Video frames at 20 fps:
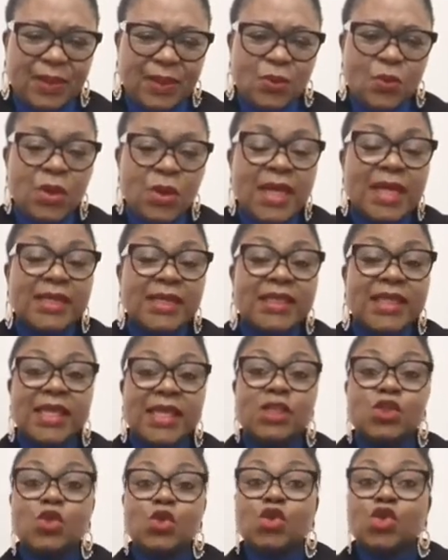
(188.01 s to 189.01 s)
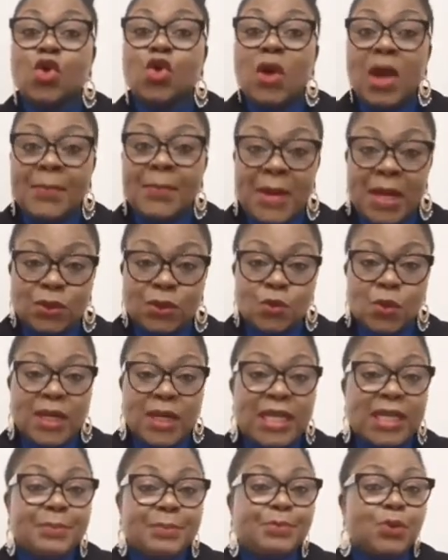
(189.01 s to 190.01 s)
What are the things you talk about? What
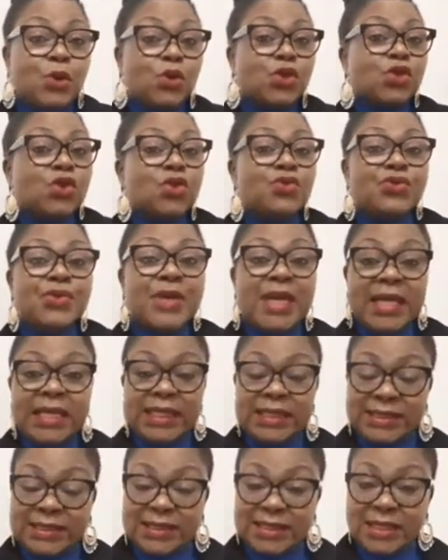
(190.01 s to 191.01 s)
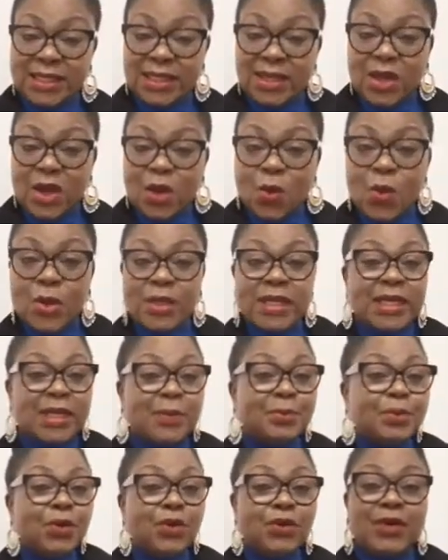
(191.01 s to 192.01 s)
are the books you read? What are the
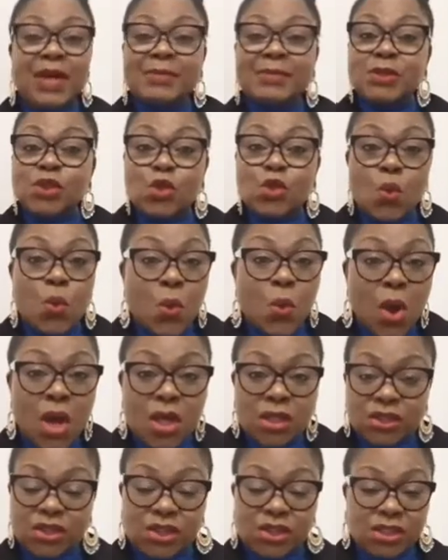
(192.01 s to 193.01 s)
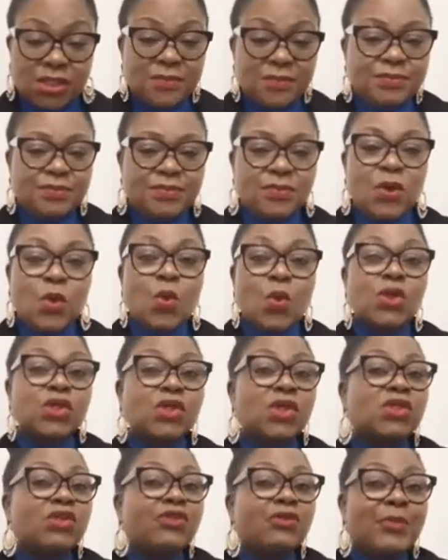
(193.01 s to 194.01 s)
programs you watch? What
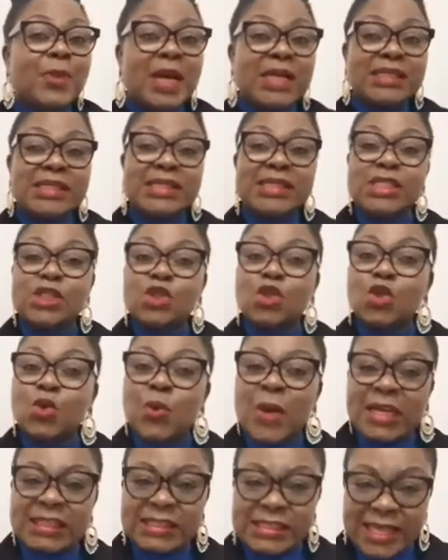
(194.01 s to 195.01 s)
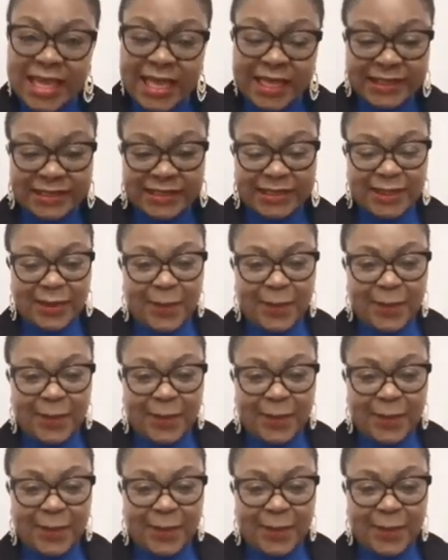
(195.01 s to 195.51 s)
sort of parties do you attend?